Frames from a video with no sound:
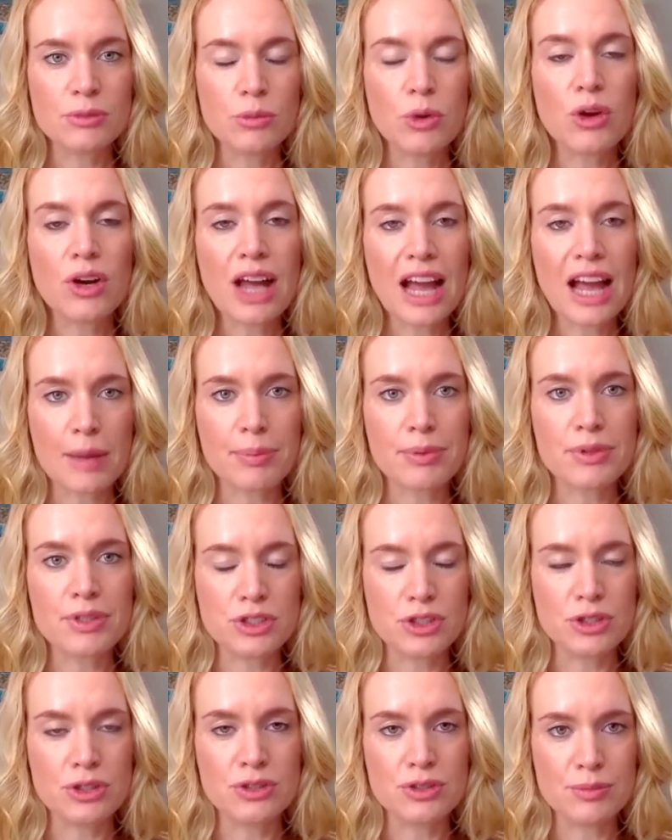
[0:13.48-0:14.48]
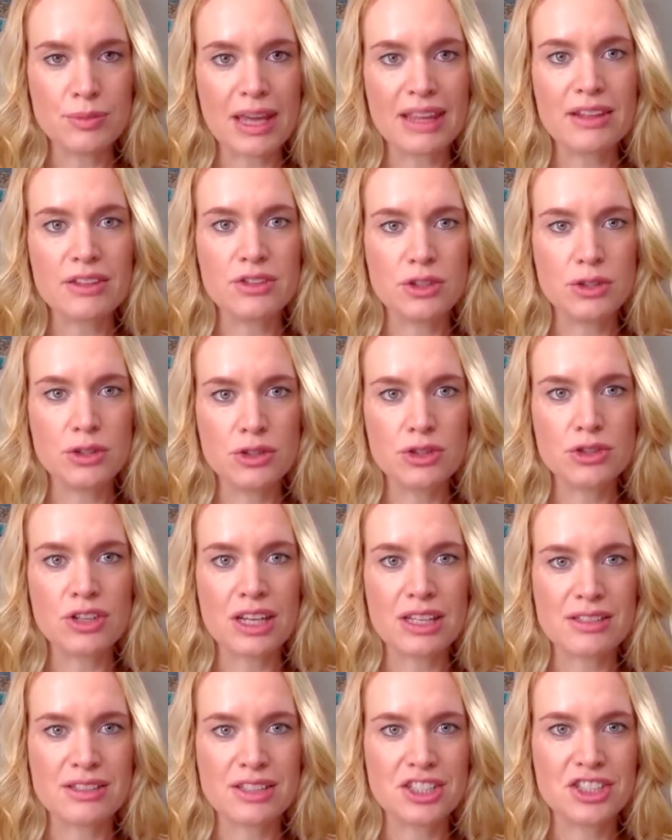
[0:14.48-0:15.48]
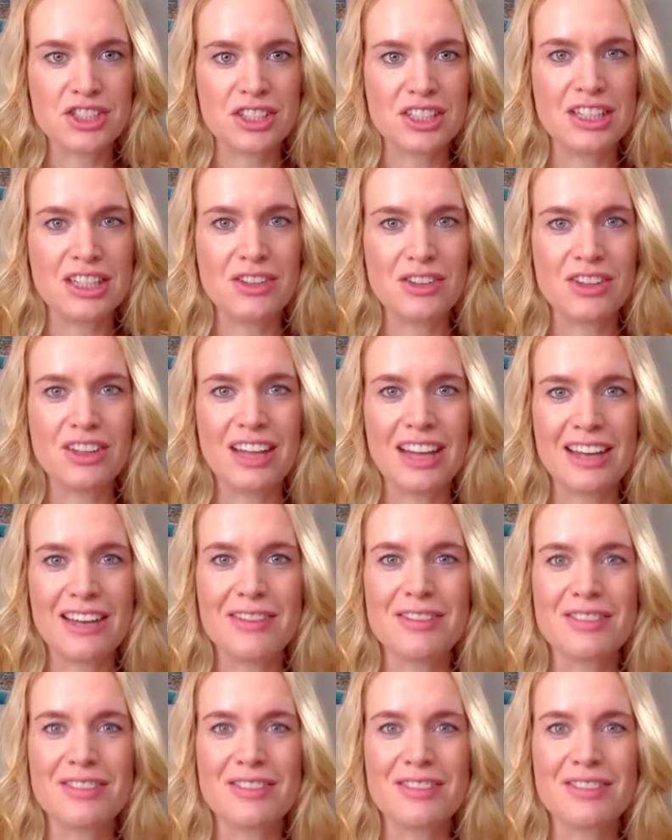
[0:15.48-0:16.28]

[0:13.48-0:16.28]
what happened to you to make this huge transition in your life?